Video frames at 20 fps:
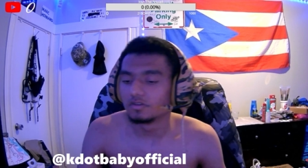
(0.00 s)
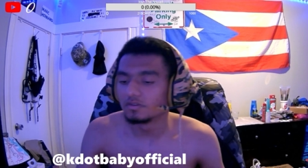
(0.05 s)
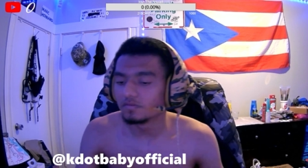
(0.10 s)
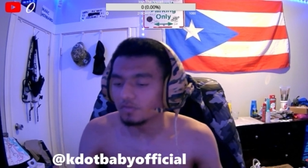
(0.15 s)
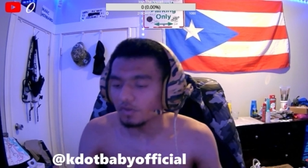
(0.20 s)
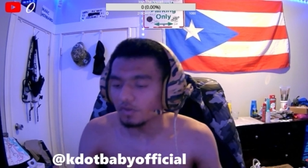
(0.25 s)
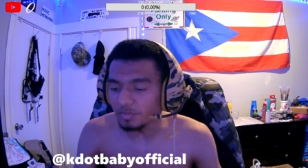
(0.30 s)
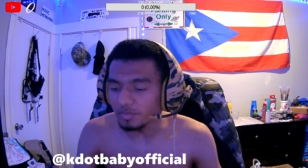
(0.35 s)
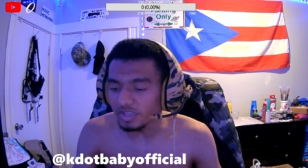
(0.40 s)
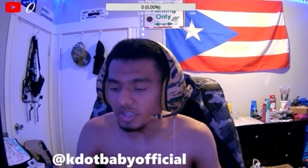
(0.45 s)

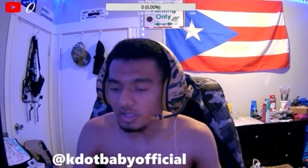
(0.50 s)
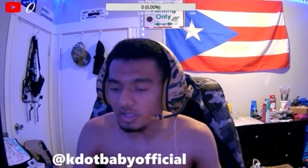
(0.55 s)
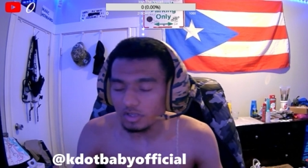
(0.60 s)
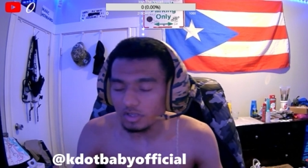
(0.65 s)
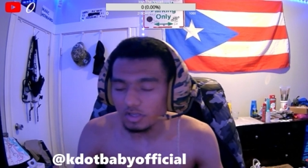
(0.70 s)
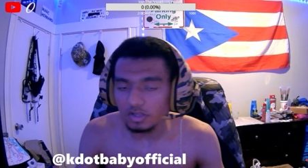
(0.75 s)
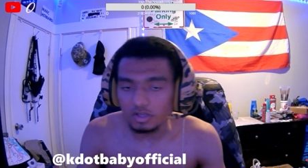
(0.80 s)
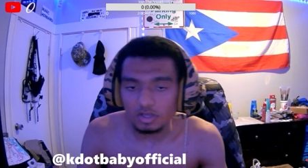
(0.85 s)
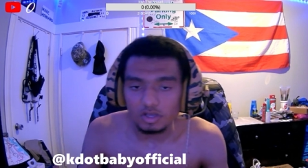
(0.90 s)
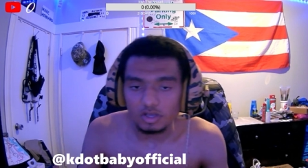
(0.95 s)
Feel me?
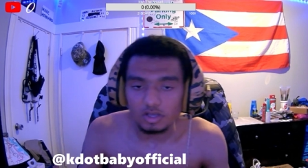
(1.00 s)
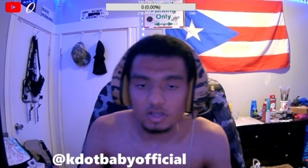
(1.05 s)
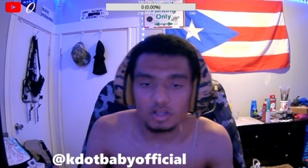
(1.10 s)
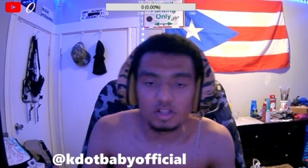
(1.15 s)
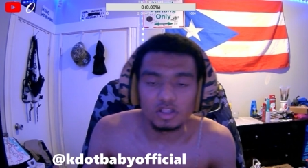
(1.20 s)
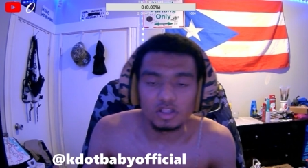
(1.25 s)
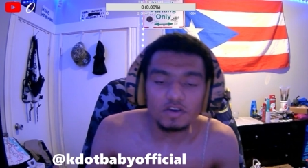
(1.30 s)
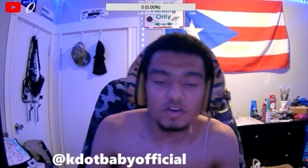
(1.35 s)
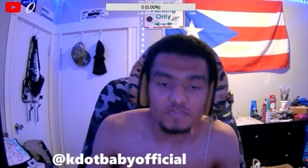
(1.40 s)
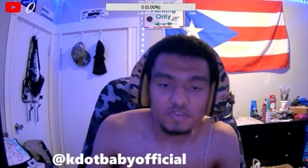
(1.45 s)

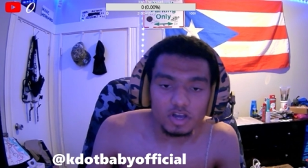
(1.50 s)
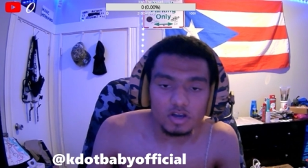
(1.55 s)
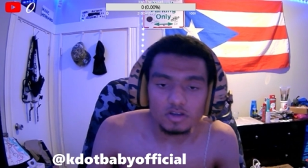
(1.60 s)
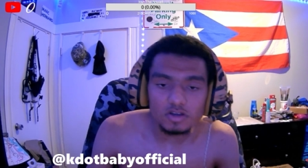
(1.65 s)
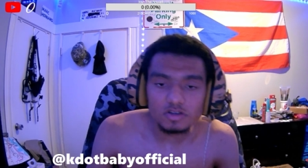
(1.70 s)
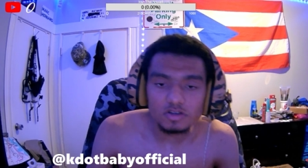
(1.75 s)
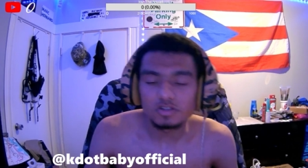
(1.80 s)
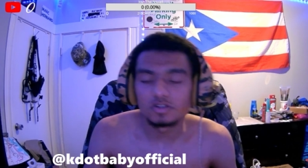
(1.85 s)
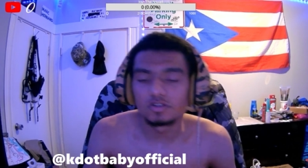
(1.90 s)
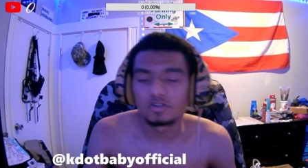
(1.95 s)
Love
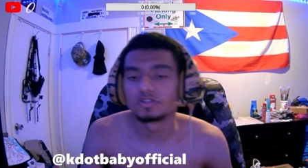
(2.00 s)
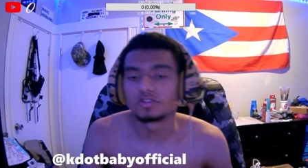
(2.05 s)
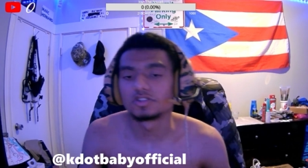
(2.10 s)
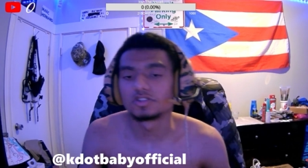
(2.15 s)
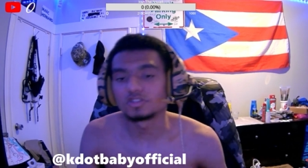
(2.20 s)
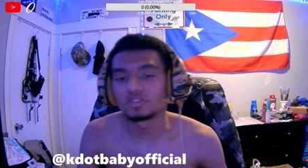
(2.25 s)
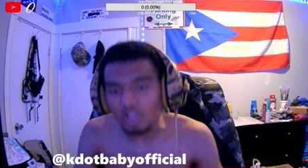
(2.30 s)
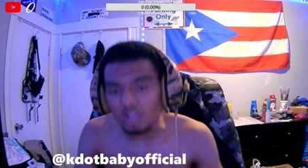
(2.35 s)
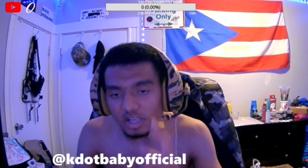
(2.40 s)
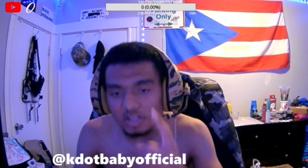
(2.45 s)
y'all.
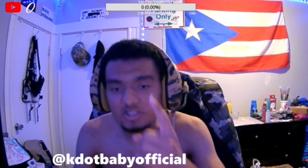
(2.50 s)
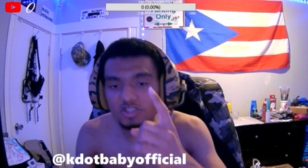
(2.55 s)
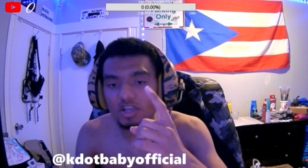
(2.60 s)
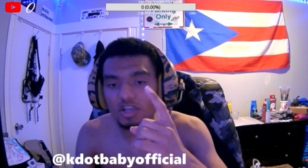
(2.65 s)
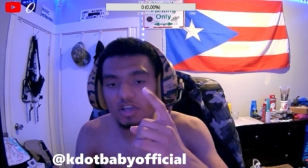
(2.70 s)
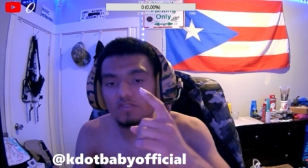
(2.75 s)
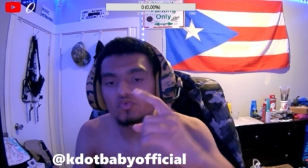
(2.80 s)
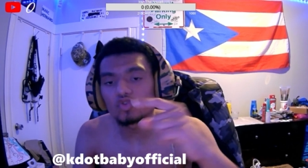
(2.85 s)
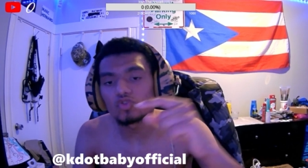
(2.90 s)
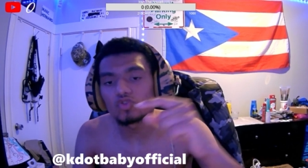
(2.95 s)
Stay
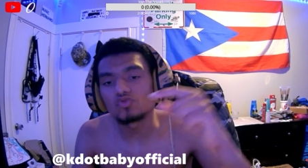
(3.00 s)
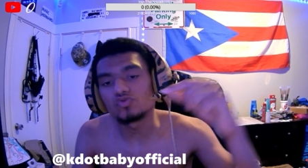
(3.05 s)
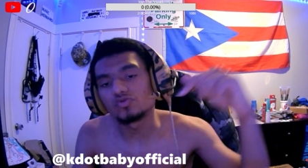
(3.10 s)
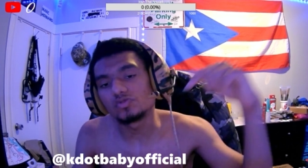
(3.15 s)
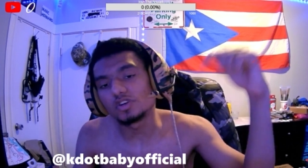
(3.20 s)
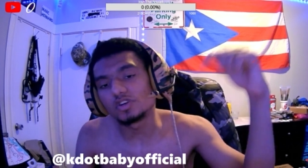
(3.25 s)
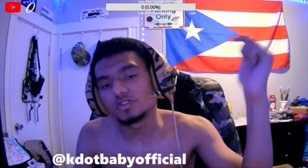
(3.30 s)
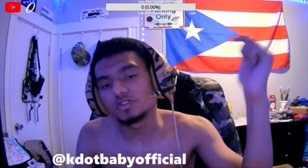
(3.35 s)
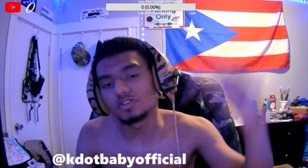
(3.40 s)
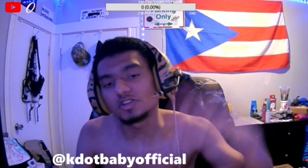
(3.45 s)
safe. Don't do
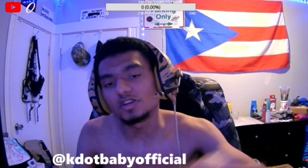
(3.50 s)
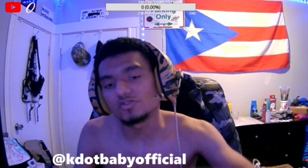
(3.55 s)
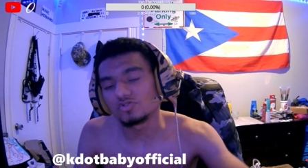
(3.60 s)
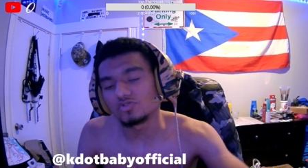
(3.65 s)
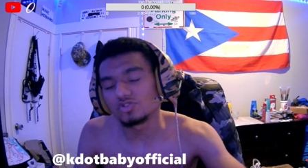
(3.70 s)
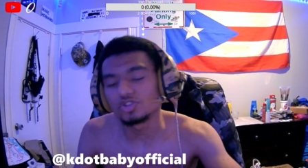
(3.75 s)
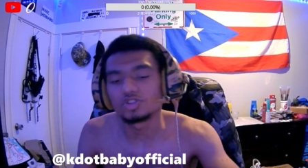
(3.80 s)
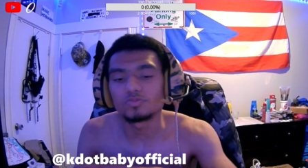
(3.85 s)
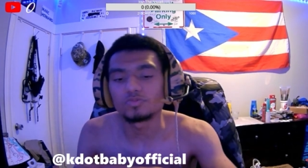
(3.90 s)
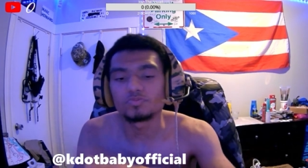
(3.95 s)
nothing
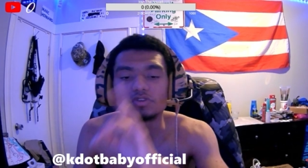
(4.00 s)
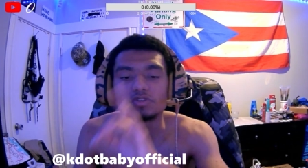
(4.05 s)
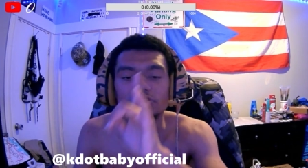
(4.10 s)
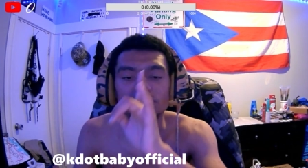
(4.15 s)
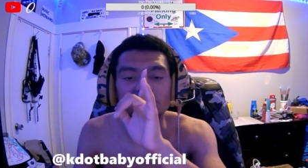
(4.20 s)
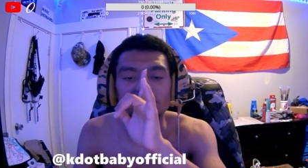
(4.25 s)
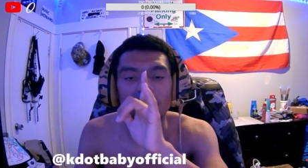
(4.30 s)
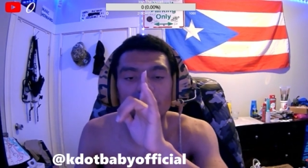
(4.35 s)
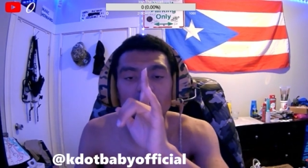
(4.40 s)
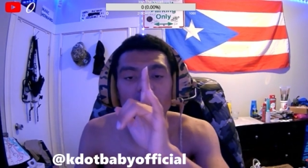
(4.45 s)
dangerous. Your is
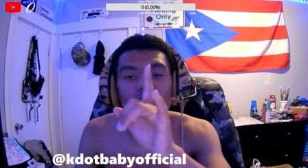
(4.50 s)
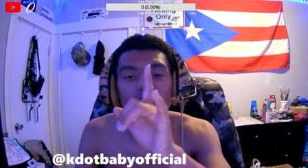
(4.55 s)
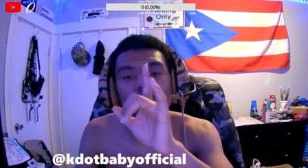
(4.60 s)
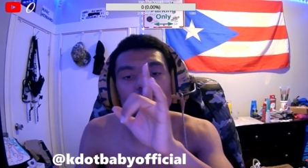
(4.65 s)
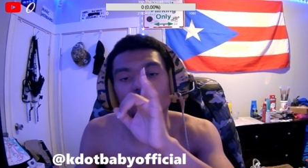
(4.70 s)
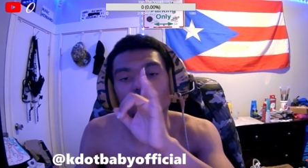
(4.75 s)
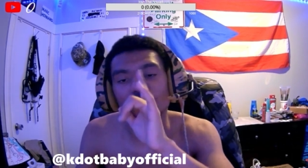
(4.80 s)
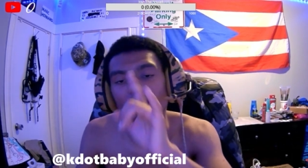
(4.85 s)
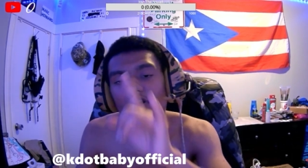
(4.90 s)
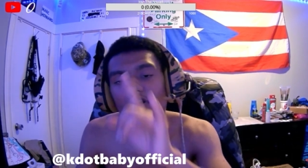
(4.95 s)
tapping the
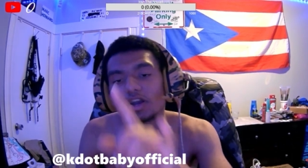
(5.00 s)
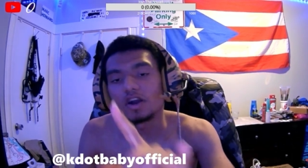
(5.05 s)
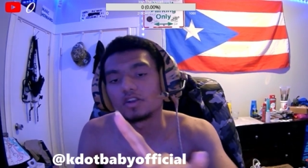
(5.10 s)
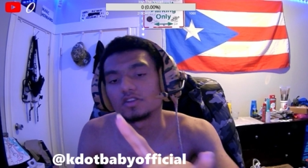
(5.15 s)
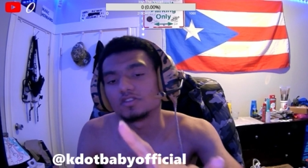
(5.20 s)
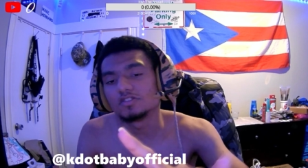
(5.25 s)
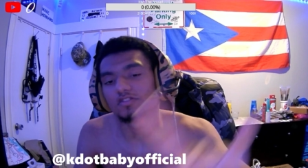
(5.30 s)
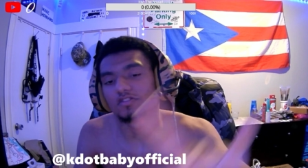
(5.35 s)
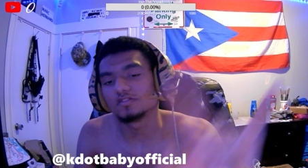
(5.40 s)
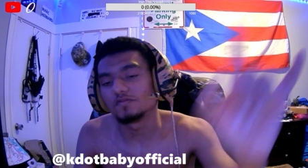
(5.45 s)
fuck out
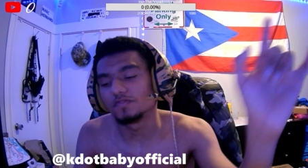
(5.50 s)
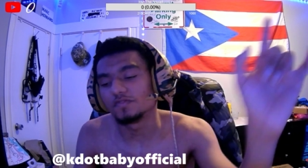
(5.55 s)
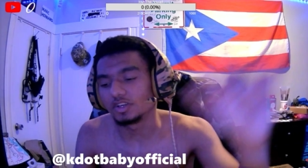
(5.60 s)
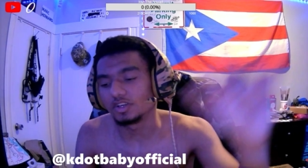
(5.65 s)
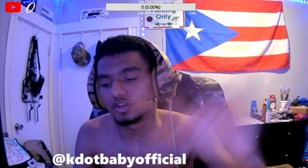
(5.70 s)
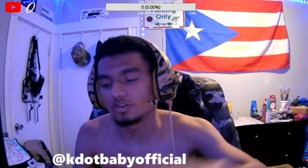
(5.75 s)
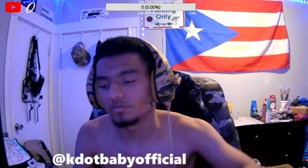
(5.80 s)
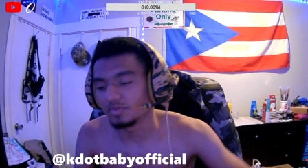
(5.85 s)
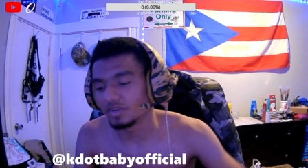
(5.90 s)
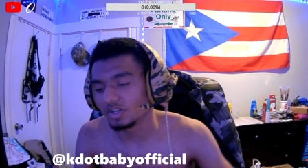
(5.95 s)
of this
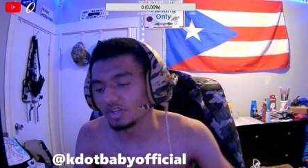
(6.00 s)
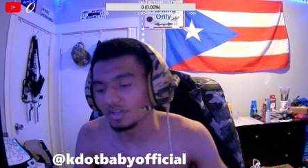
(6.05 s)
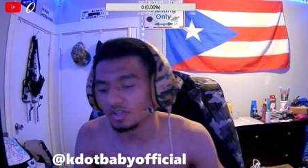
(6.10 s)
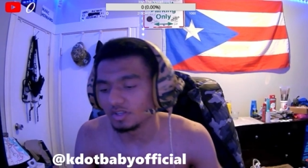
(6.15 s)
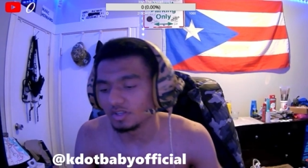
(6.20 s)
video, man.